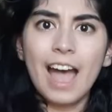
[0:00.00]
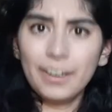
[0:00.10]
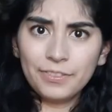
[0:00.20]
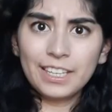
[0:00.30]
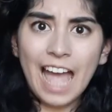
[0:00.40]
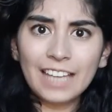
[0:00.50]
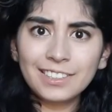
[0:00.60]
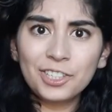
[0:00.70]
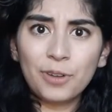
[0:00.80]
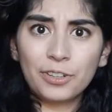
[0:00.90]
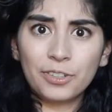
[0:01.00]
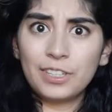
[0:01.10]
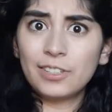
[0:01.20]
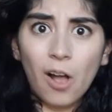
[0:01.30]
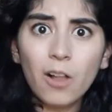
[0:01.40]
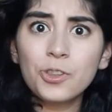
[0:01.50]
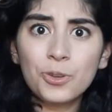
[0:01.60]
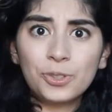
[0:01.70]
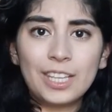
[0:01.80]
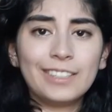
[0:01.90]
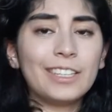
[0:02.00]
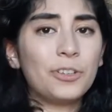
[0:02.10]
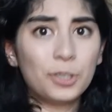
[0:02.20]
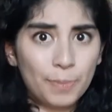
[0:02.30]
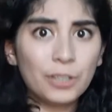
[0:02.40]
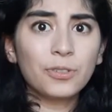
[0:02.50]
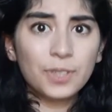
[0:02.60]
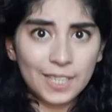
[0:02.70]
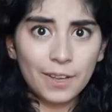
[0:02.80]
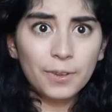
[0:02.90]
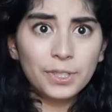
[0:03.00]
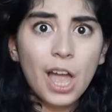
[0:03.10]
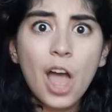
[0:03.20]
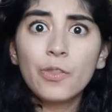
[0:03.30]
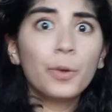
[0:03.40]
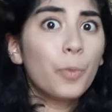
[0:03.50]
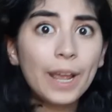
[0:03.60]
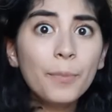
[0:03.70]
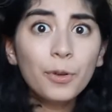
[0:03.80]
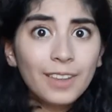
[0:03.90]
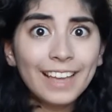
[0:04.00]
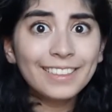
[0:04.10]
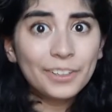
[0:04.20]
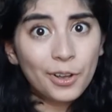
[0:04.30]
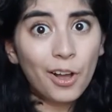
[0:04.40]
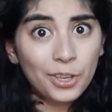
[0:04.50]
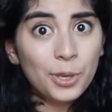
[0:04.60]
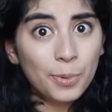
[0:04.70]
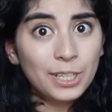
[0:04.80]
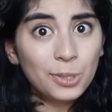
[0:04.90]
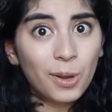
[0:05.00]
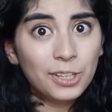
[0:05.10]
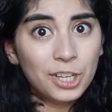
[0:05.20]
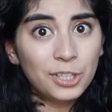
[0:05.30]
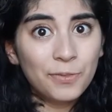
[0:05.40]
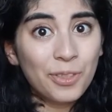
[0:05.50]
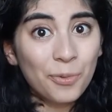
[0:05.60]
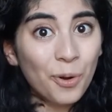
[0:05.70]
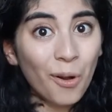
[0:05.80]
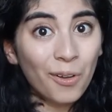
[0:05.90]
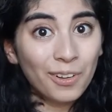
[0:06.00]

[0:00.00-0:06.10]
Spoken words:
And if the casting director sees all of those things in your special skills, they're way more likely to call you in to audition for the role.